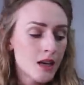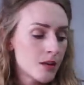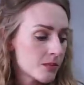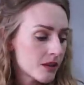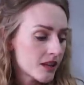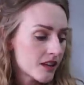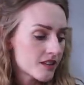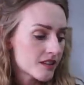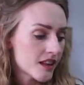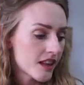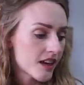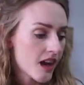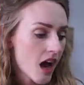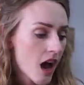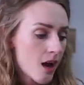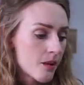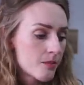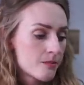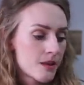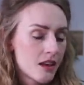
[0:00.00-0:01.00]
because they
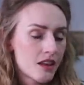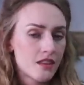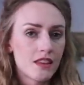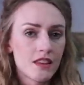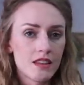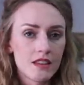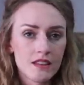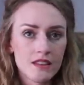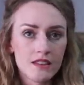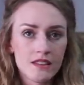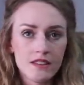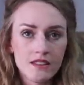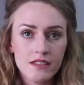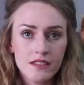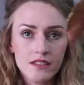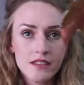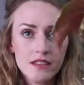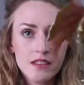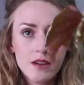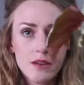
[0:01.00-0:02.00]
come in
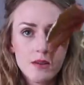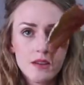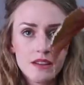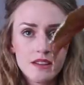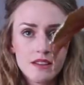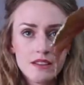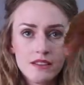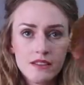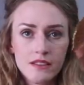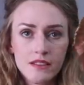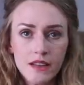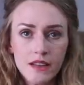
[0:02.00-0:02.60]
these, you know, these,